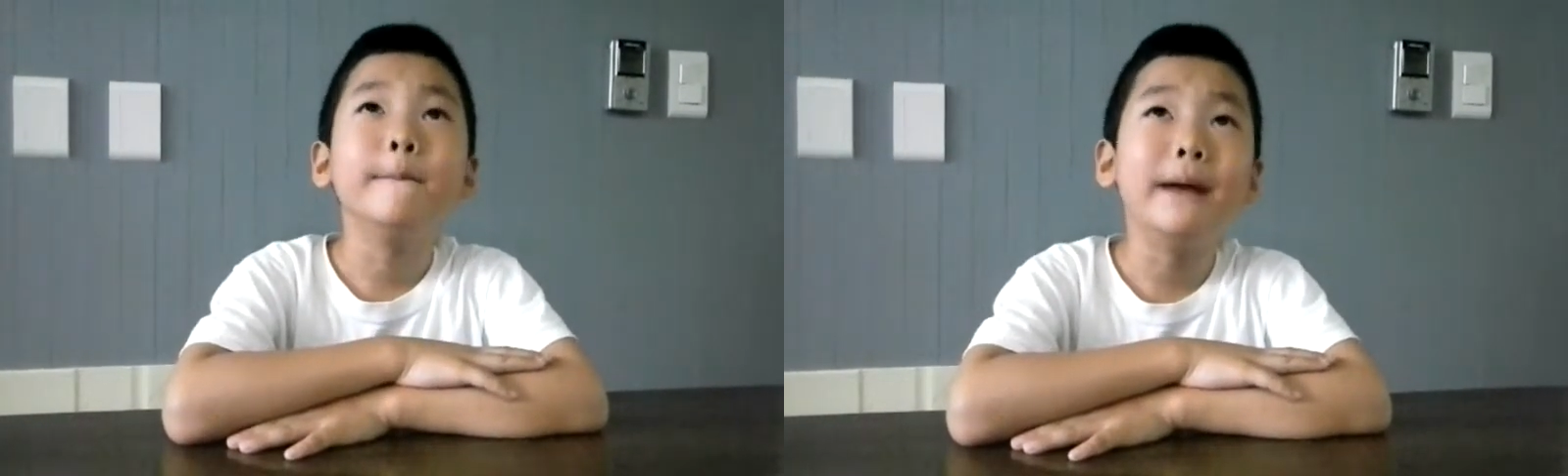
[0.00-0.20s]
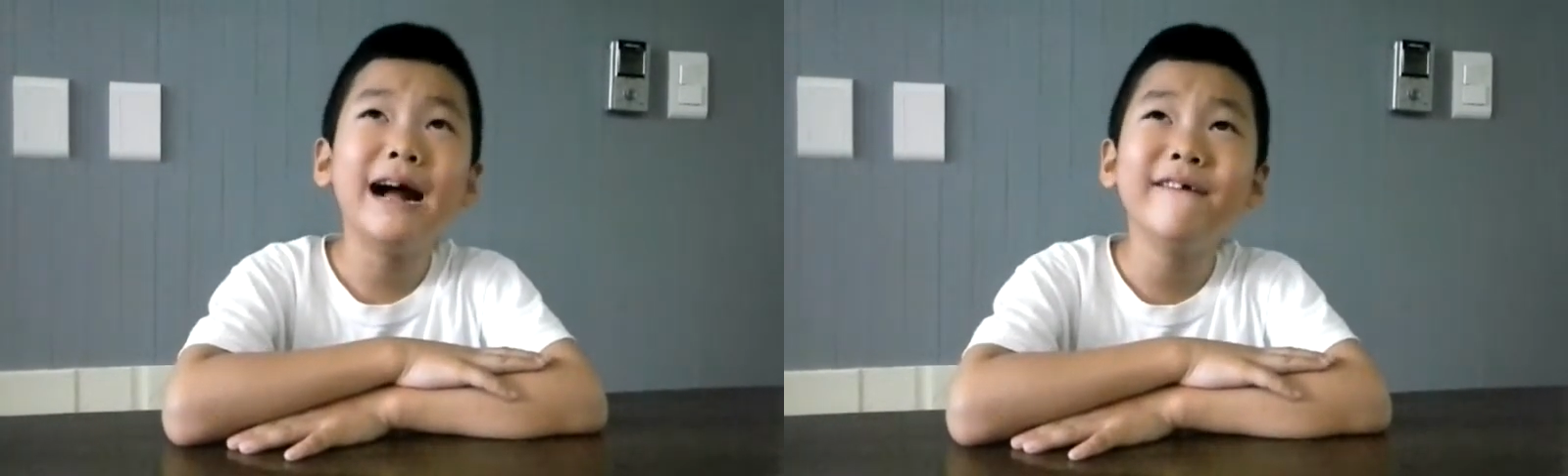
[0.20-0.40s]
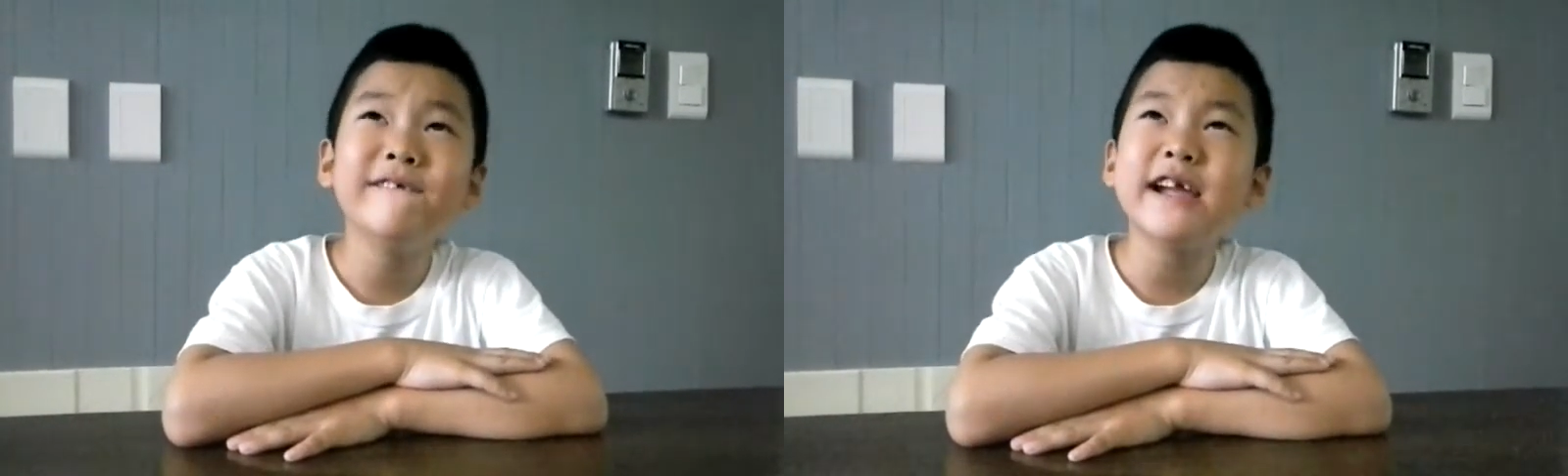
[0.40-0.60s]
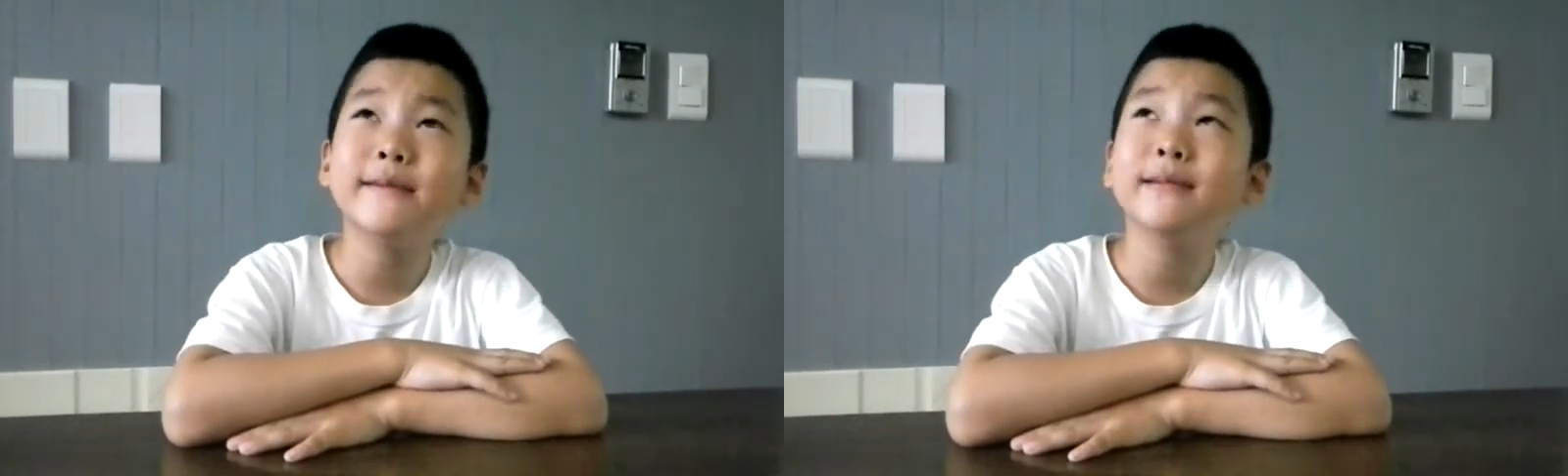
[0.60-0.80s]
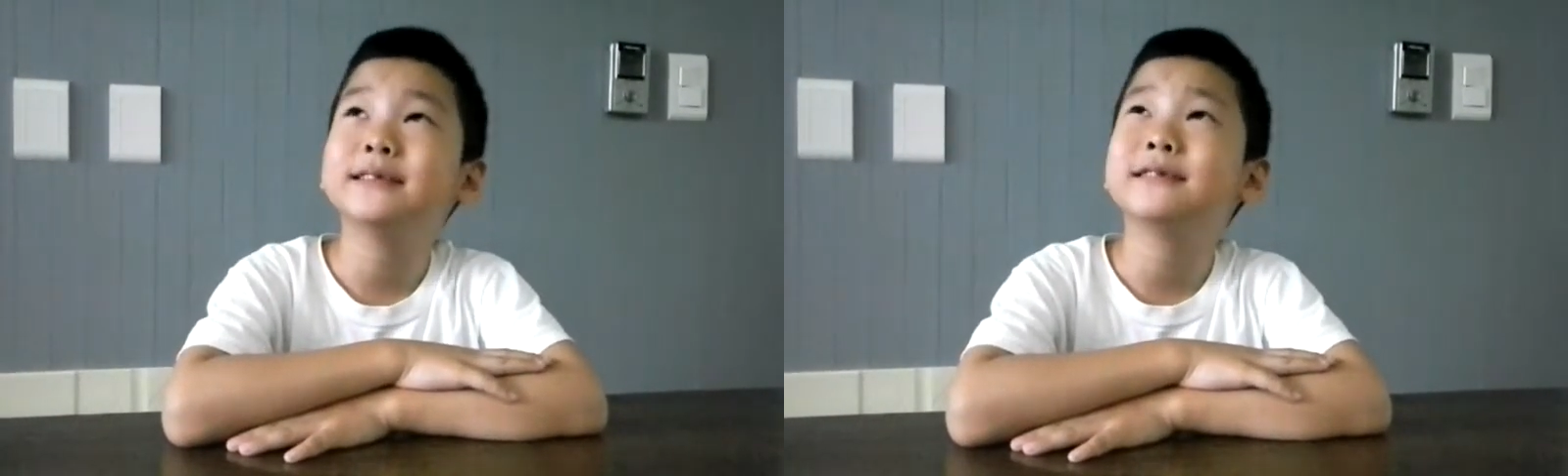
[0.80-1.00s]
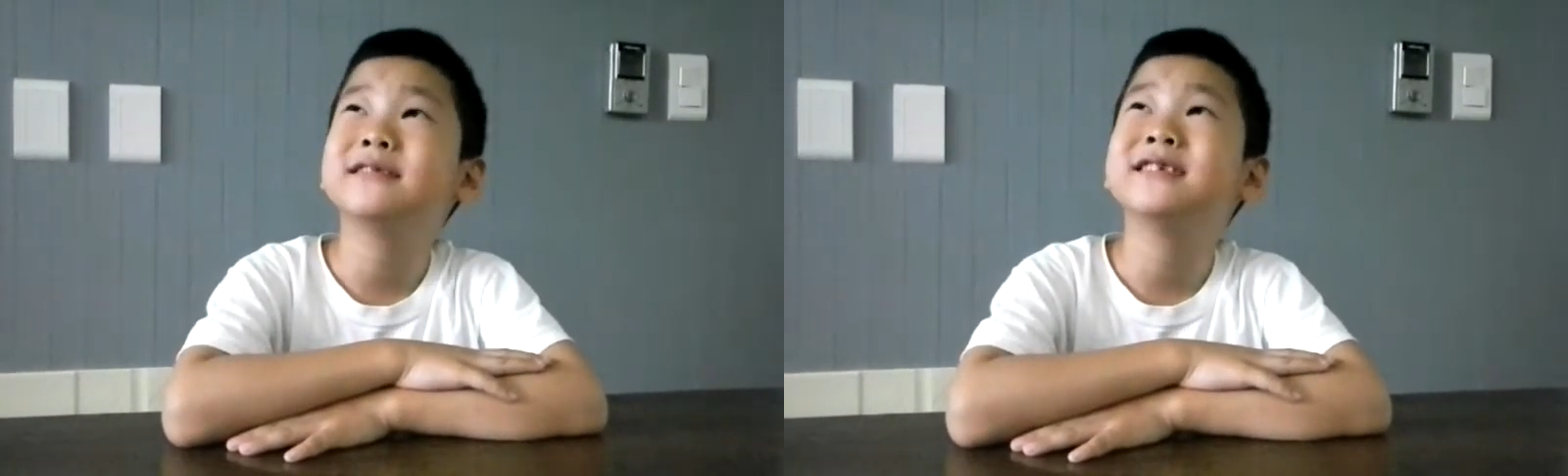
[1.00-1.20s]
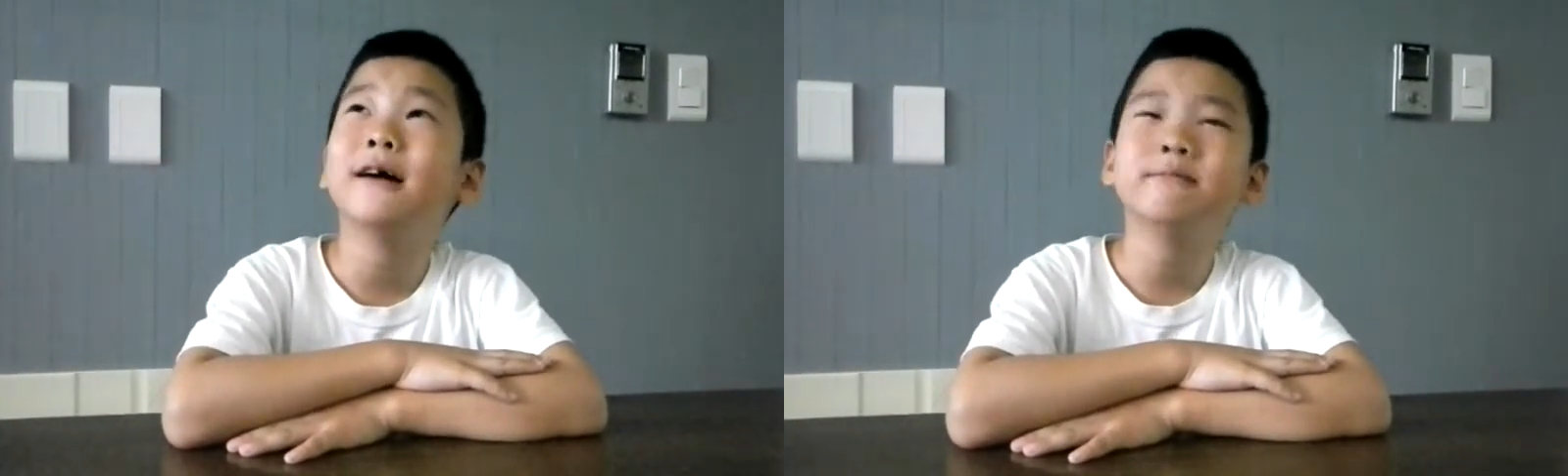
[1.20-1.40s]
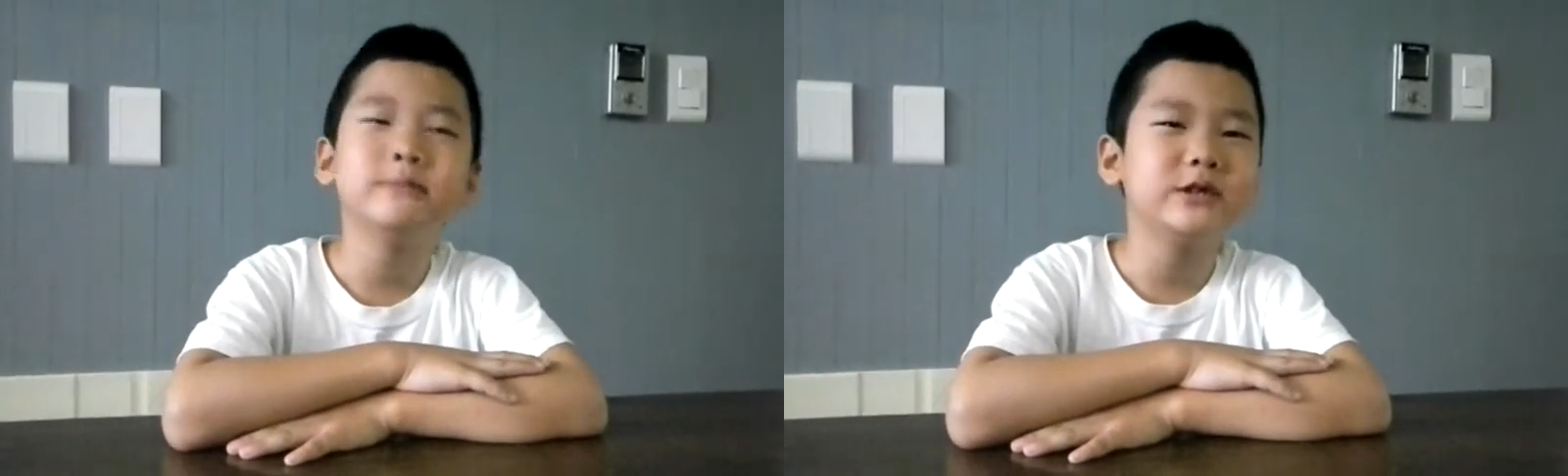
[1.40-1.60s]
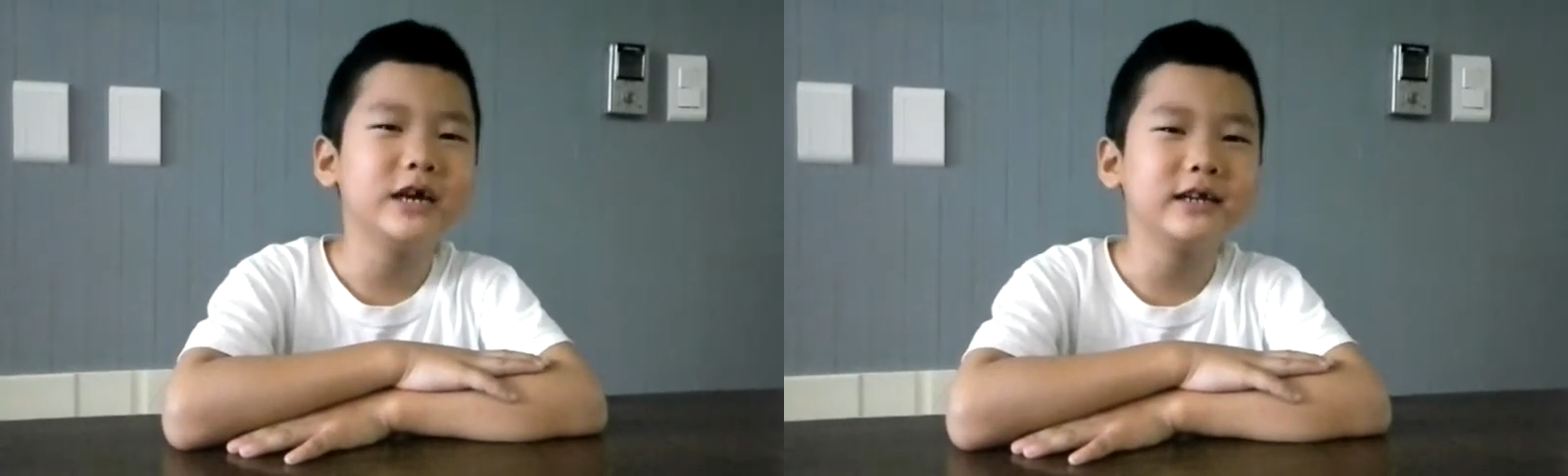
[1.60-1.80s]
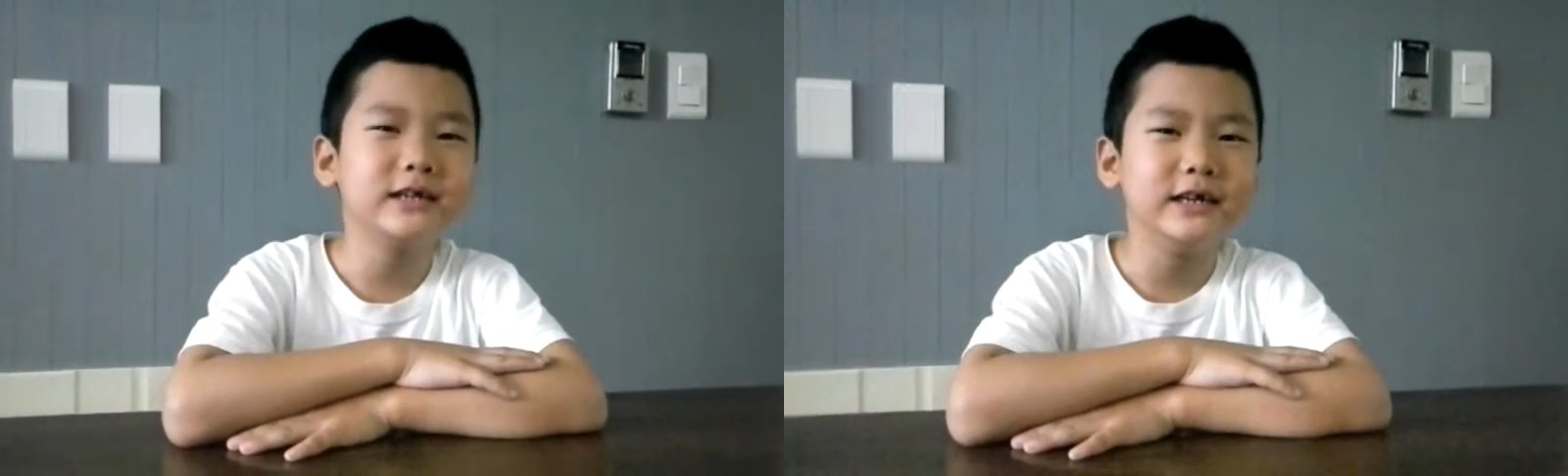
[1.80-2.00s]
My favorite
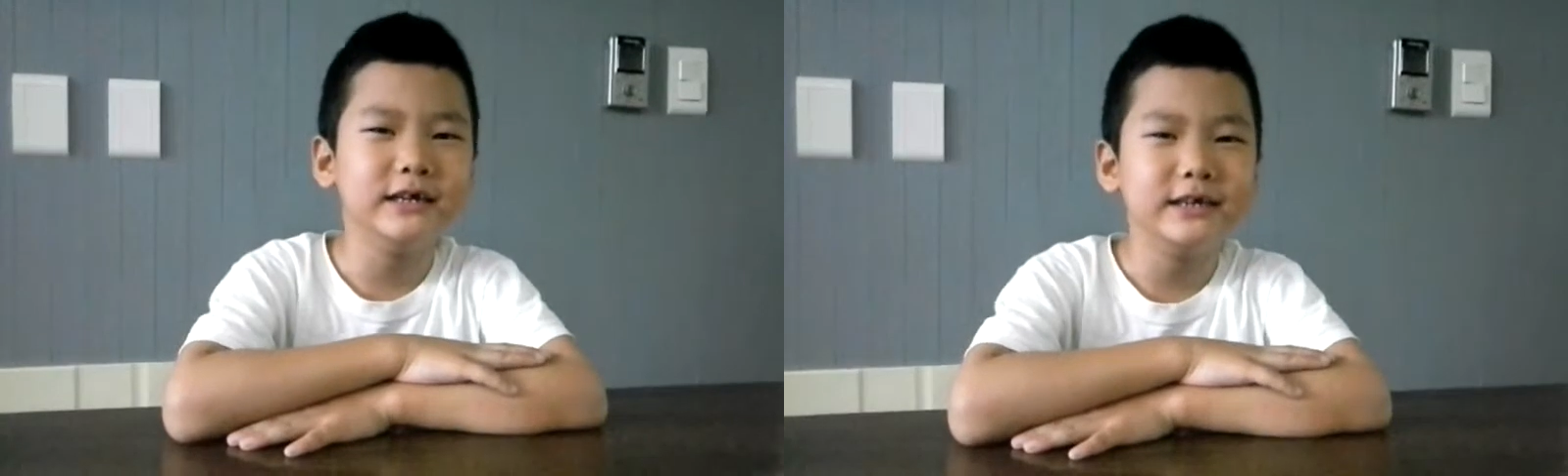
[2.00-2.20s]
subject